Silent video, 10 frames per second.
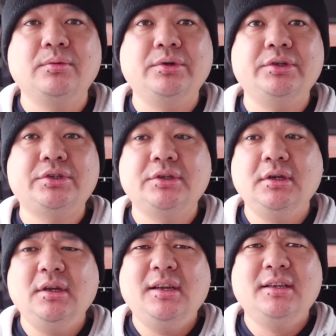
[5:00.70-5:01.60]
which
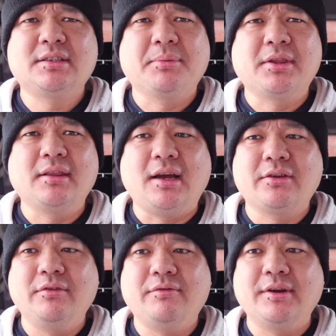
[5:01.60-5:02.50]
is something that I
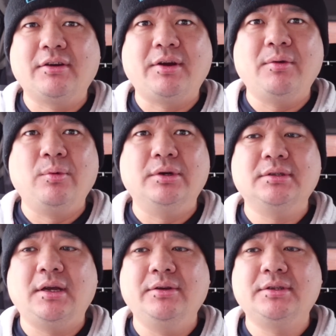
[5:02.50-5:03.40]
couldn't figure out what
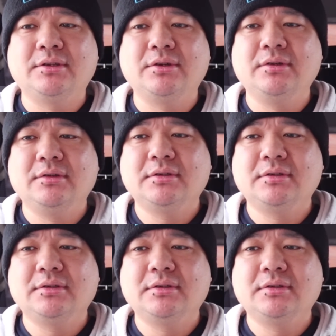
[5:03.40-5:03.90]
how to do.